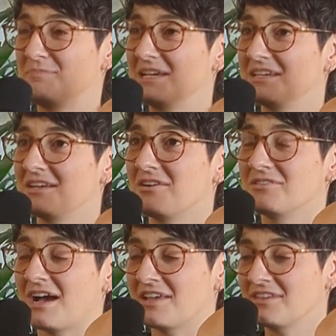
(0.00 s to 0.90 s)
big.
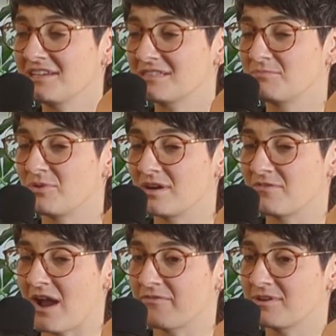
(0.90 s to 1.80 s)
I think it's important
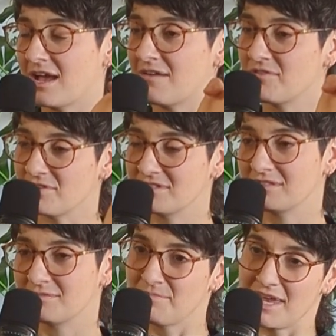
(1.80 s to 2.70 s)
for everyone to have their
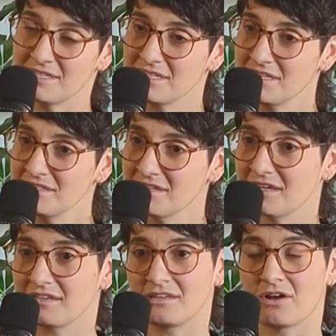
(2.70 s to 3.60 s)
spaces.
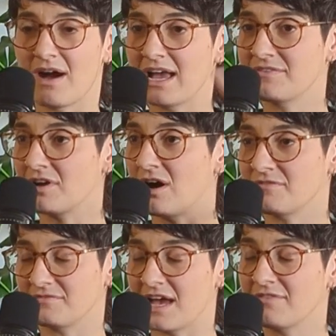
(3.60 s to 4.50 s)
I have
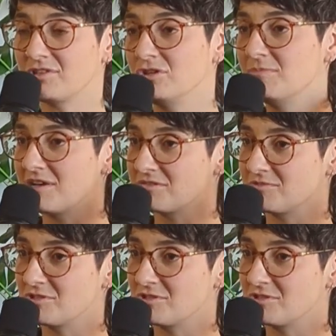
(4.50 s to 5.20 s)
a 2-bedroom,